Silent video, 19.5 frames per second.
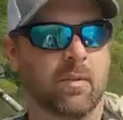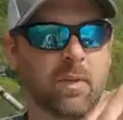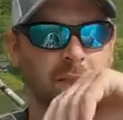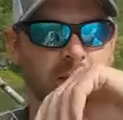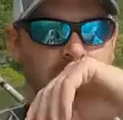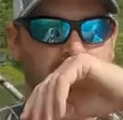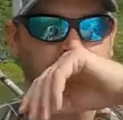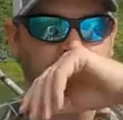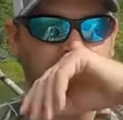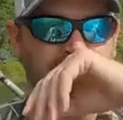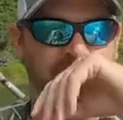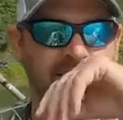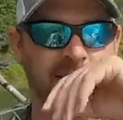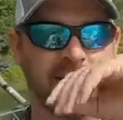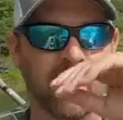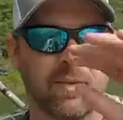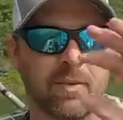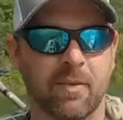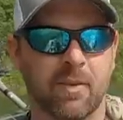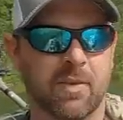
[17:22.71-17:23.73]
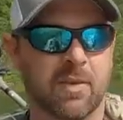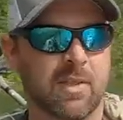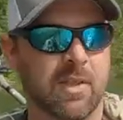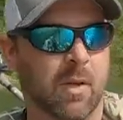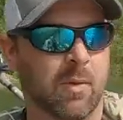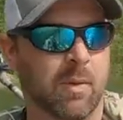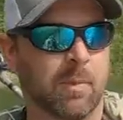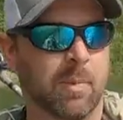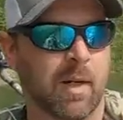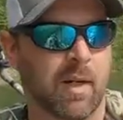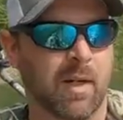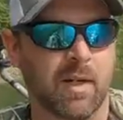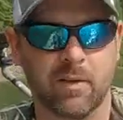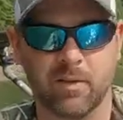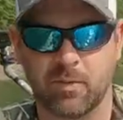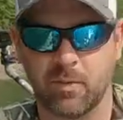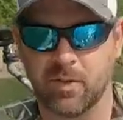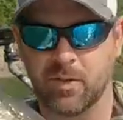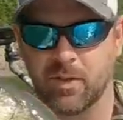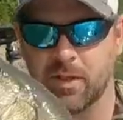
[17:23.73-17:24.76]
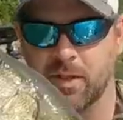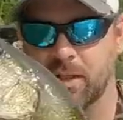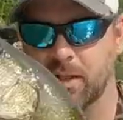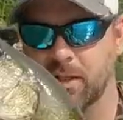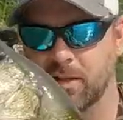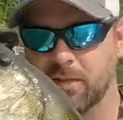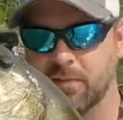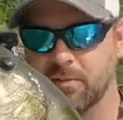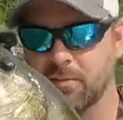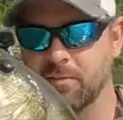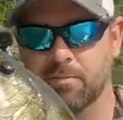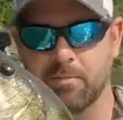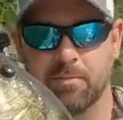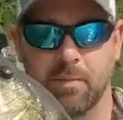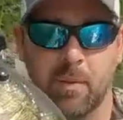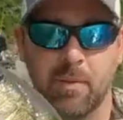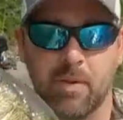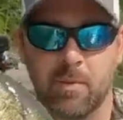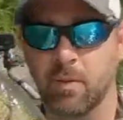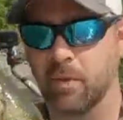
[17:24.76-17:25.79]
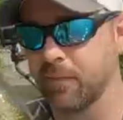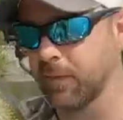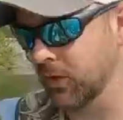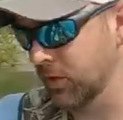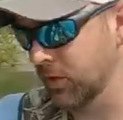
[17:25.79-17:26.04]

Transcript: We're getting definitely down to the slower part towards the lake. Maybe there's more